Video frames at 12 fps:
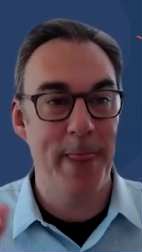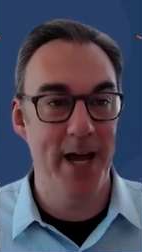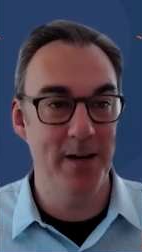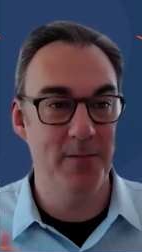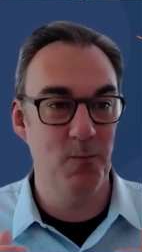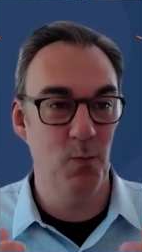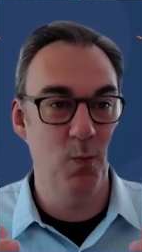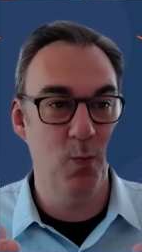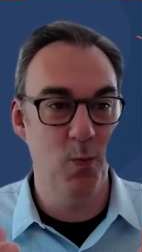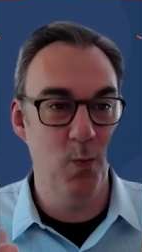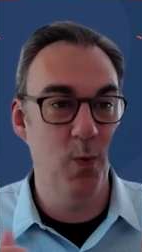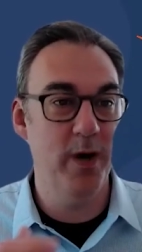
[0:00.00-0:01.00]
And
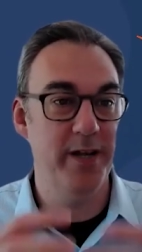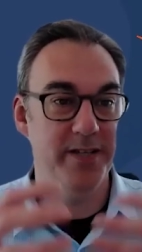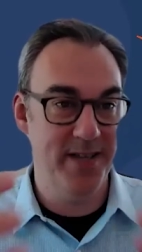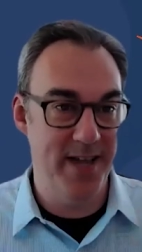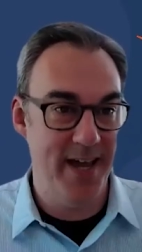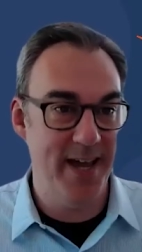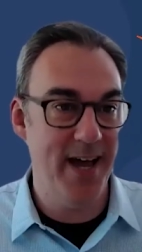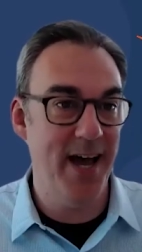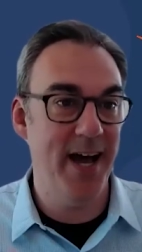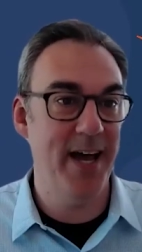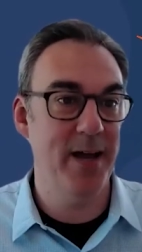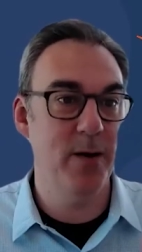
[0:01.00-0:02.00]
what is the
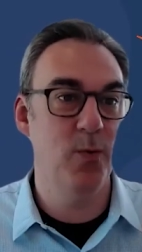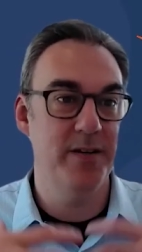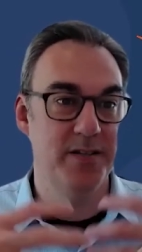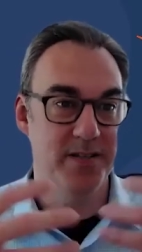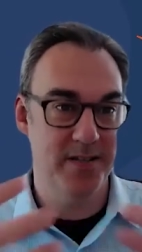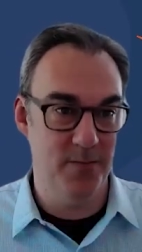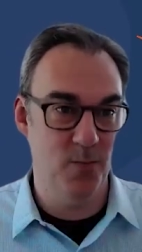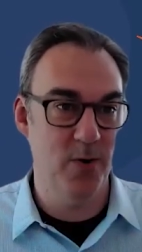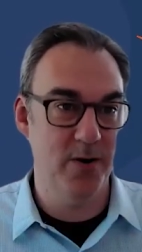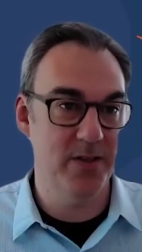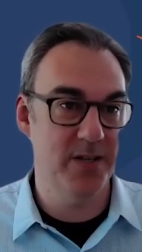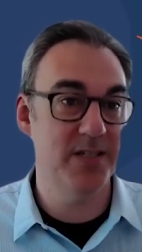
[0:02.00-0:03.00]
AI? What are
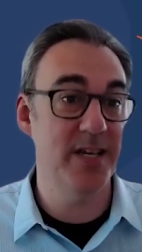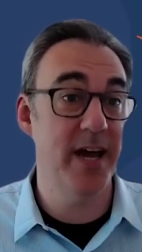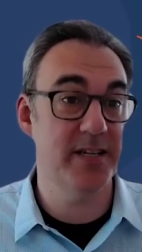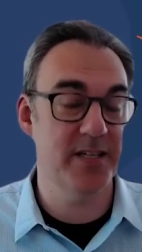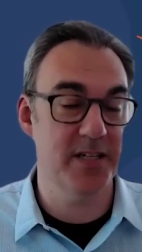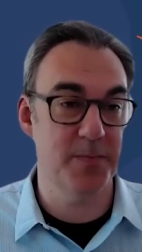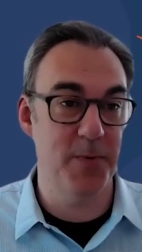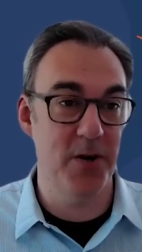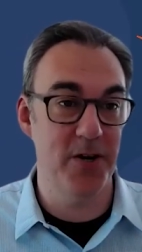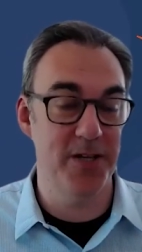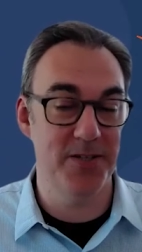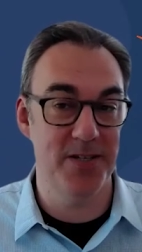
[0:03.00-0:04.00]
the CX
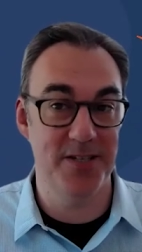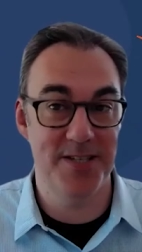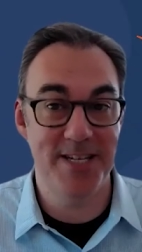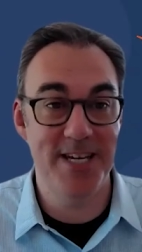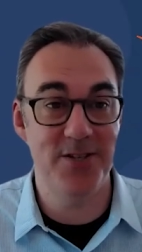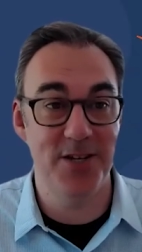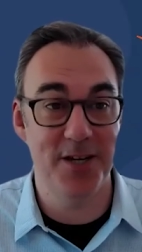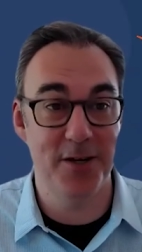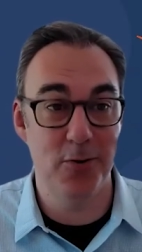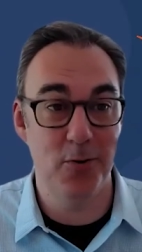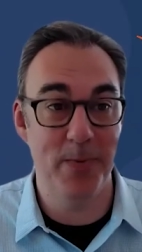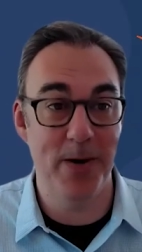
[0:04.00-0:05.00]
experiences teaching
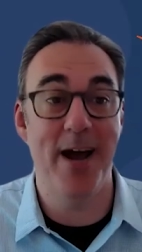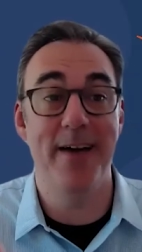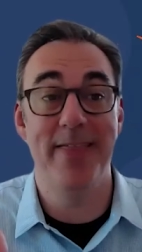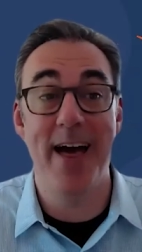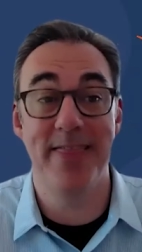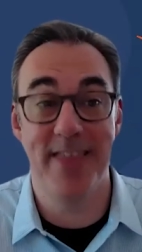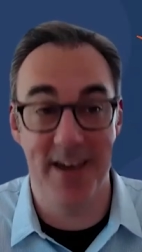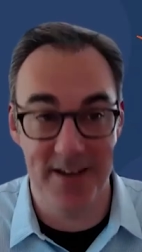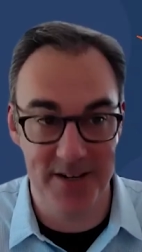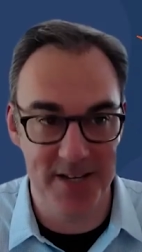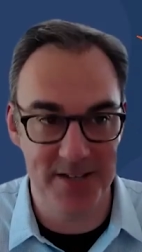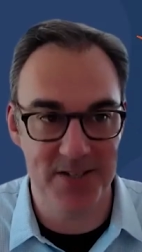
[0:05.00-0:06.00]
you about how that thing
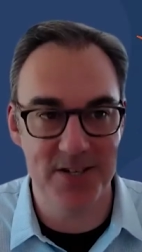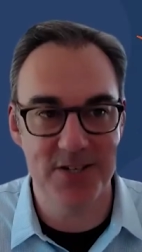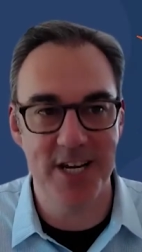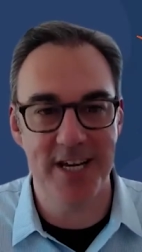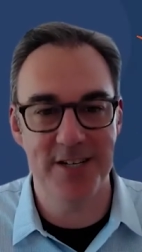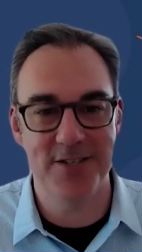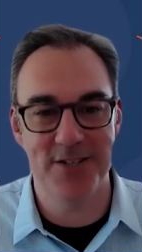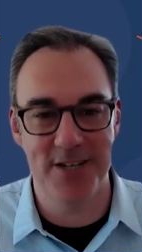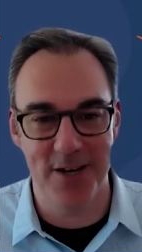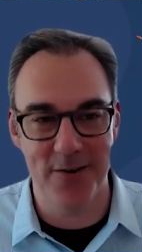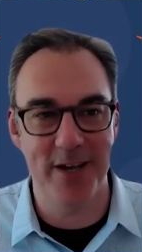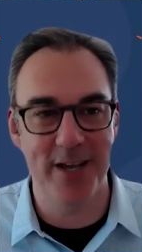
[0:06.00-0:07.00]
needs to change? You
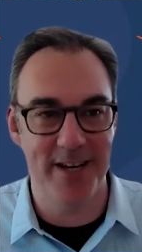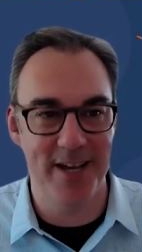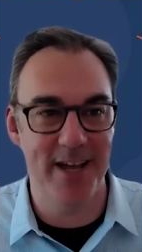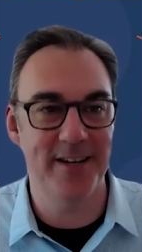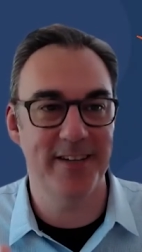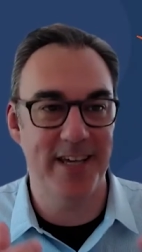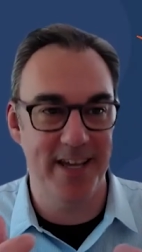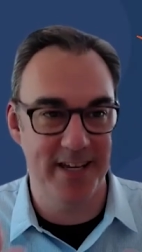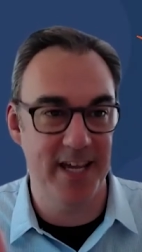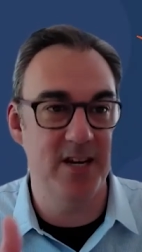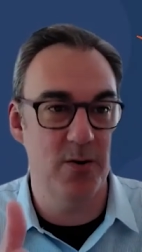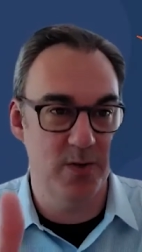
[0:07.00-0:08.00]
know, and
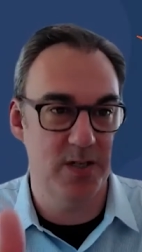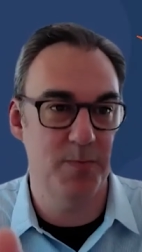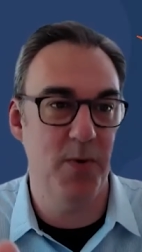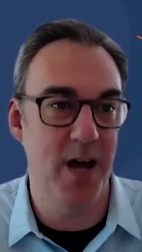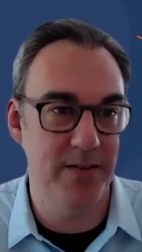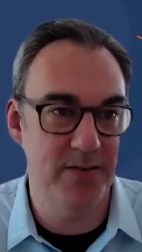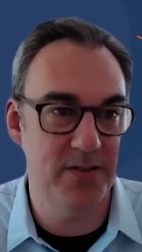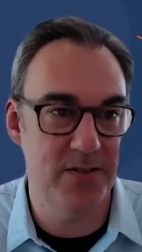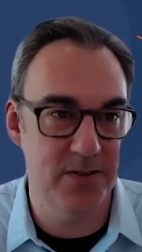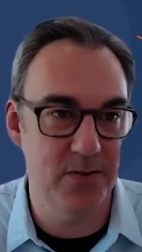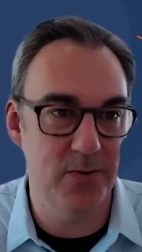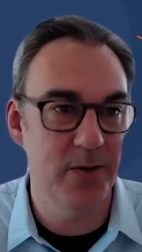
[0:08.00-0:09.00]
can you respond
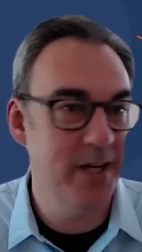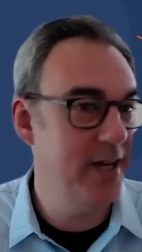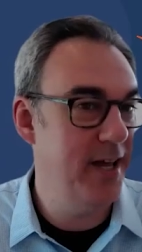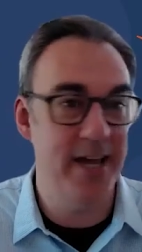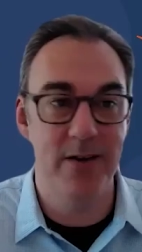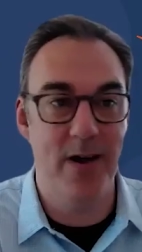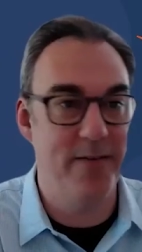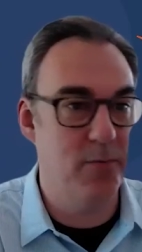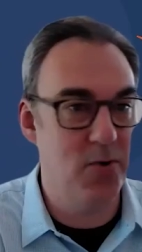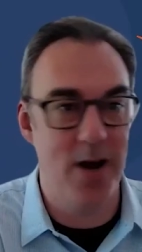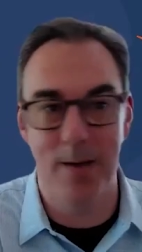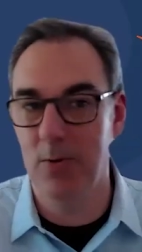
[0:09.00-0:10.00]
to, hey, you have a
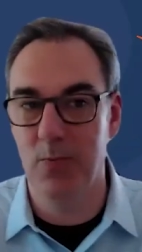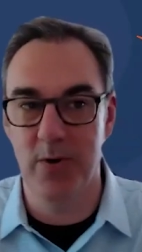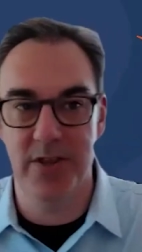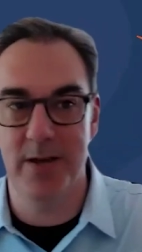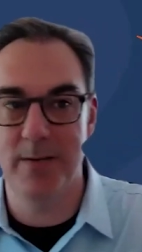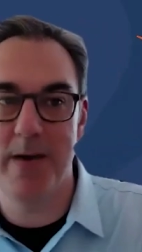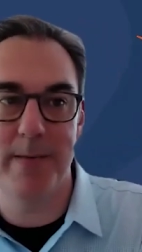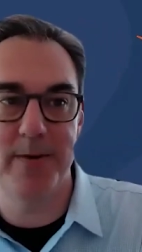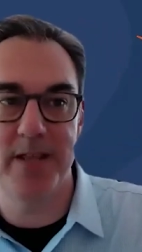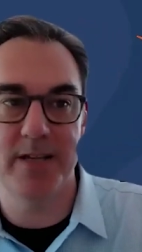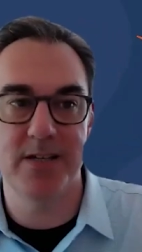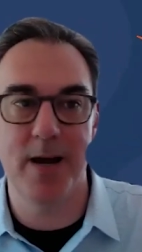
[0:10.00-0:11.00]
problem with it? Maybe
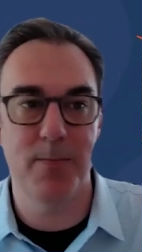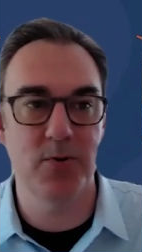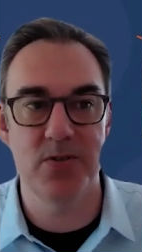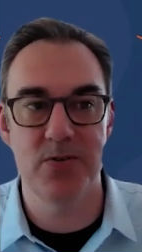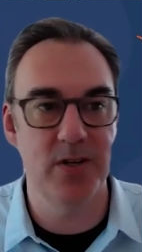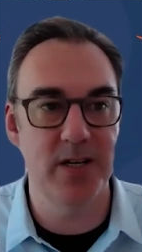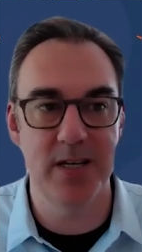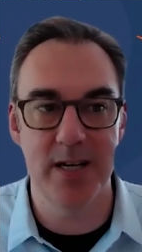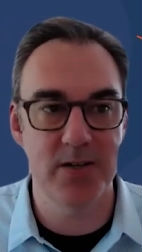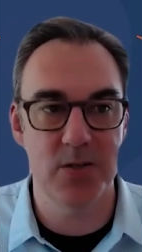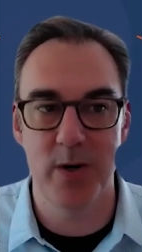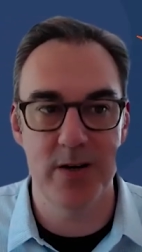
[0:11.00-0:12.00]
that's an opportunity
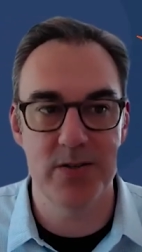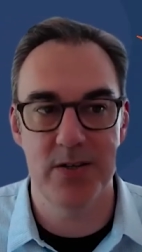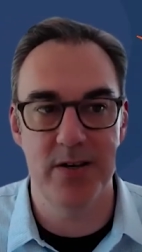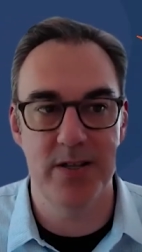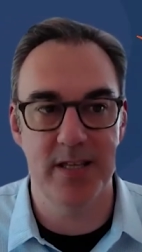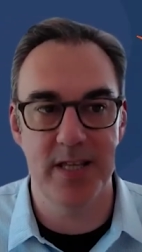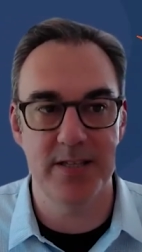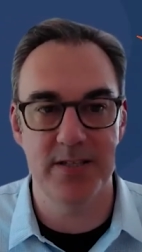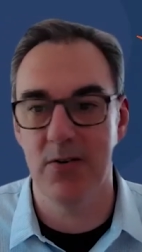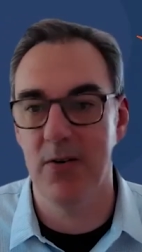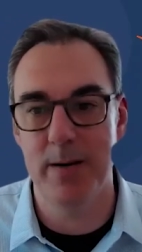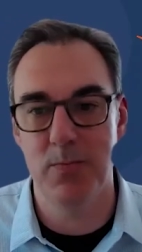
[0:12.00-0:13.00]
elsewhere. So I think that's a
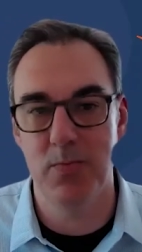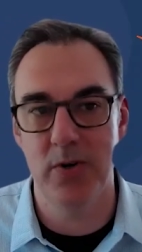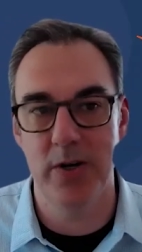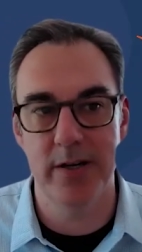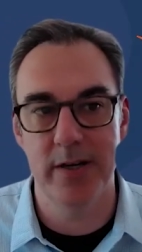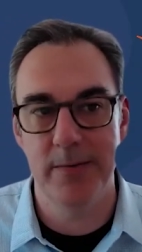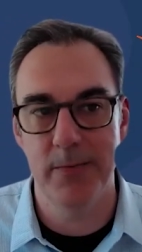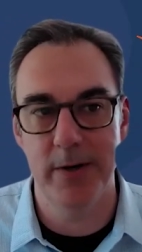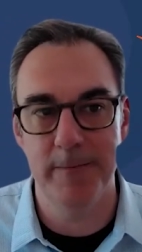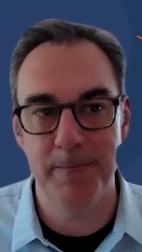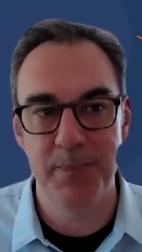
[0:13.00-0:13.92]
great point. Well,